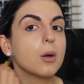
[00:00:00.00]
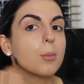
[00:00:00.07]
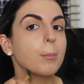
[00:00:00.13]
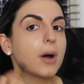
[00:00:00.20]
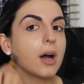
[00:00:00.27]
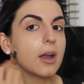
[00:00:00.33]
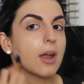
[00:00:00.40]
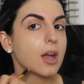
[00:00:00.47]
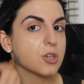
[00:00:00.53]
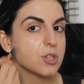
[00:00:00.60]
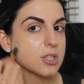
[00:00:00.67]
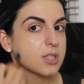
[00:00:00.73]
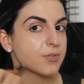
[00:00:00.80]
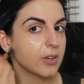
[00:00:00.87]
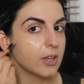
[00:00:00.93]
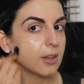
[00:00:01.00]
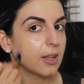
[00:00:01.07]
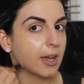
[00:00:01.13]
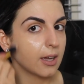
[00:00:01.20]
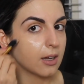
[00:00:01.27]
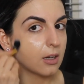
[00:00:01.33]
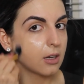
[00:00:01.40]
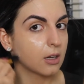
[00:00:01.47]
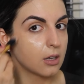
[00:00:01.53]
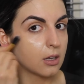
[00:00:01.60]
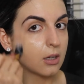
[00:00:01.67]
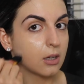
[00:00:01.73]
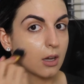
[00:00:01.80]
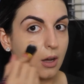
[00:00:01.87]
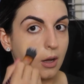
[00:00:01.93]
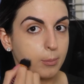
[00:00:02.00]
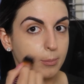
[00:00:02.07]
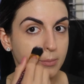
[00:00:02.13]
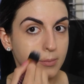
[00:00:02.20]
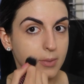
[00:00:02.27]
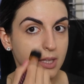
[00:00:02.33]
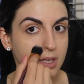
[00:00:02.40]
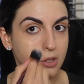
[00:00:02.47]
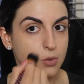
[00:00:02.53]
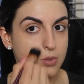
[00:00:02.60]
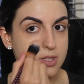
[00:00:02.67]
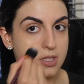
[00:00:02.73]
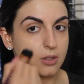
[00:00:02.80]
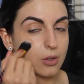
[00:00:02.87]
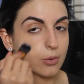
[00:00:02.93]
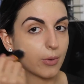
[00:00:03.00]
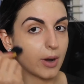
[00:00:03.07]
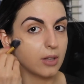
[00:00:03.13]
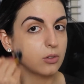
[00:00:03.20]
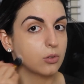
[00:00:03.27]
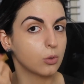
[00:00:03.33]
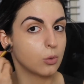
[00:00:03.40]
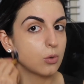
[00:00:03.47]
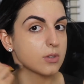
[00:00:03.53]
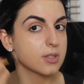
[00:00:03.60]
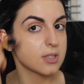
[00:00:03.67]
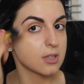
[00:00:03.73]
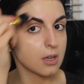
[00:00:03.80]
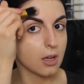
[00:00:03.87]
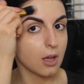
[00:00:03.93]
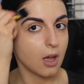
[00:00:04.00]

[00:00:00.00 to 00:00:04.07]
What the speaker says: but I just feel like me using the right tools